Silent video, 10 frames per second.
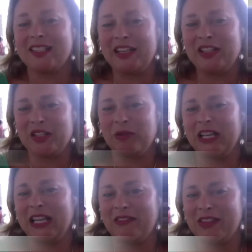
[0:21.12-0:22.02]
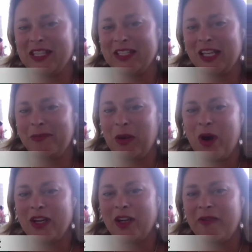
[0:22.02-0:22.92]
do believe this is going to be
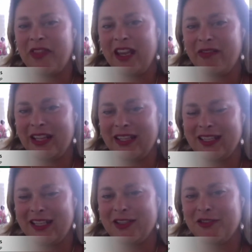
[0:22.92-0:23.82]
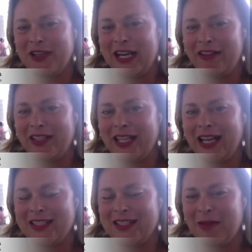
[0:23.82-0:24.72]
one of the events in Australia in the
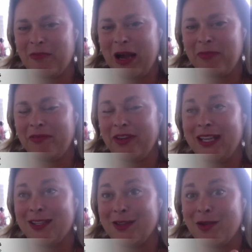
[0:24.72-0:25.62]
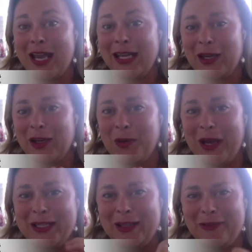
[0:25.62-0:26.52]
next couple of years. So get in
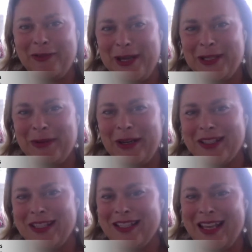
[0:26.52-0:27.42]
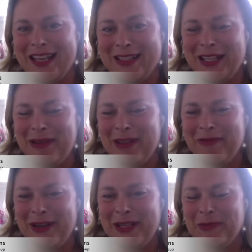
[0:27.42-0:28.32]
quick to the first one, because this is going to be the
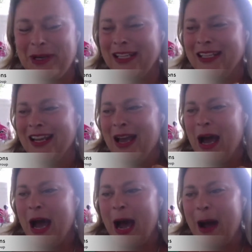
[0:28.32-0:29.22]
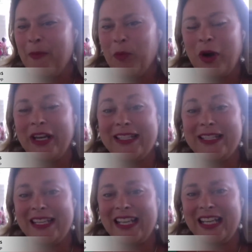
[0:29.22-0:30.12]
first one. What is
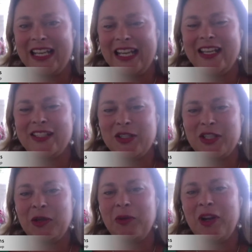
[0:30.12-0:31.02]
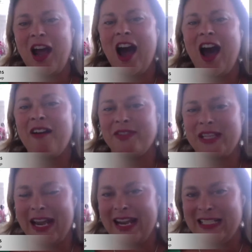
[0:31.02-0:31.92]
it? It is a
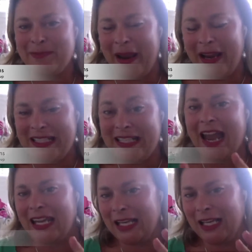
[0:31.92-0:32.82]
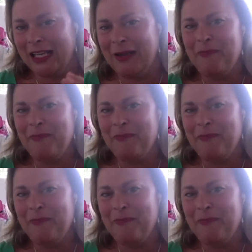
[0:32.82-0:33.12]
2.5-day spectacular